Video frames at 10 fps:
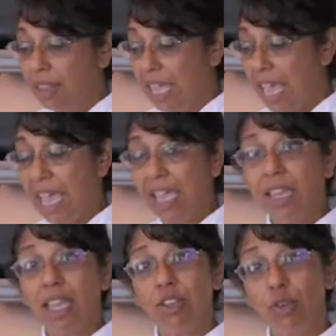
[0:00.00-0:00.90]
the
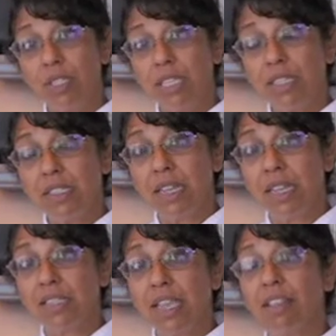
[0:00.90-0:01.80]
egg, and your
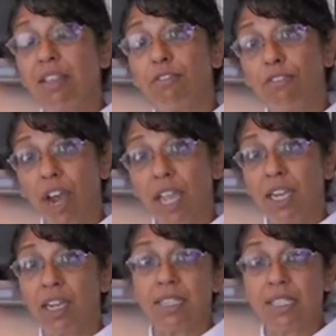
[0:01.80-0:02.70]
seasonings, and then fry it
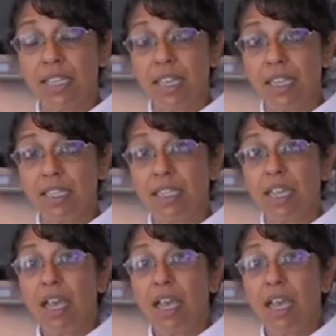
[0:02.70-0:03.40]
on a skillet.